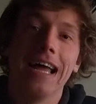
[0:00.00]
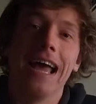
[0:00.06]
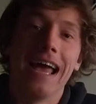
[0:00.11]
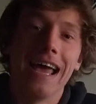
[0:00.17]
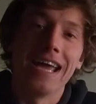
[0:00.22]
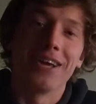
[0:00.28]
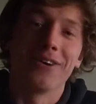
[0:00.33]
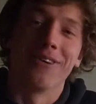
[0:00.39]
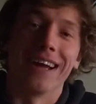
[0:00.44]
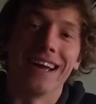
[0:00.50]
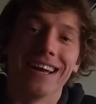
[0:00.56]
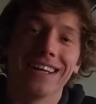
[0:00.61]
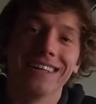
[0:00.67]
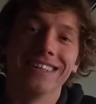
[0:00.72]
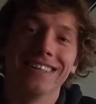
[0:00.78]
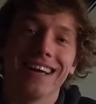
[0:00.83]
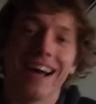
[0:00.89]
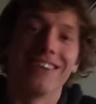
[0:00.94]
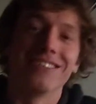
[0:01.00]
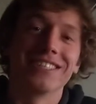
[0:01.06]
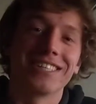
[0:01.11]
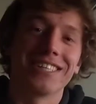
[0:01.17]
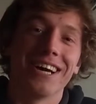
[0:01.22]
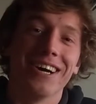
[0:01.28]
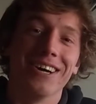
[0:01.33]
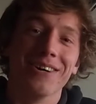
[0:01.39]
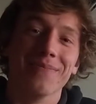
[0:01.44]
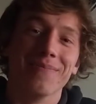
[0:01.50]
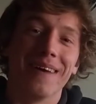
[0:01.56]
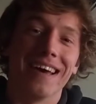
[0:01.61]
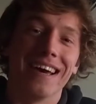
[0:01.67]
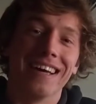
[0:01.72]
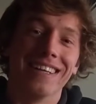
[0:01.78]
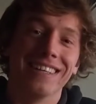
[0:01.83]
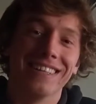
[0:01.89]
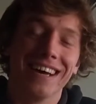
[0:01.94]
Hey Grant, how's it going,
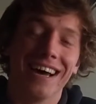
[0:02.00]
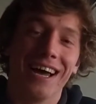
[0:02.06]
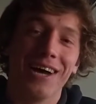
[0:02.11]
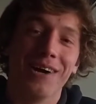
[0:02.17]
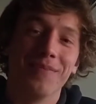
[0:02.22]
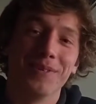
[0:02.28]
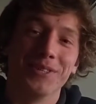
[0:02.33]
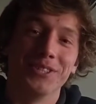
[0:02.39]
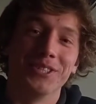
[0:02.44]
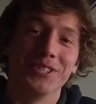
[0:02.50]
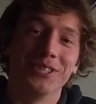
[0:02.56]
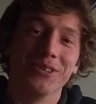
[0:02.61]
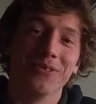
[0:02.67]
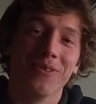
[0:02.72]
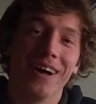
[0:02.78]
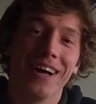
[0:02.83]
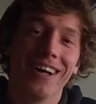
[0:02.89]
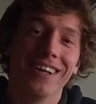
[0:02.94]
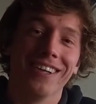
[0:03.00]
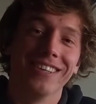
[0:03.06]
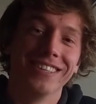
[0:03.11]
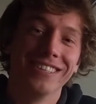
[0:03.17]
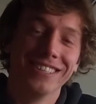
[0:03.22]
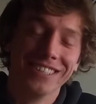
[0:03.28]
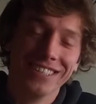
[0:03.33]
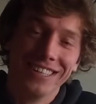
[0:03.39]
man? I hope you're doing well.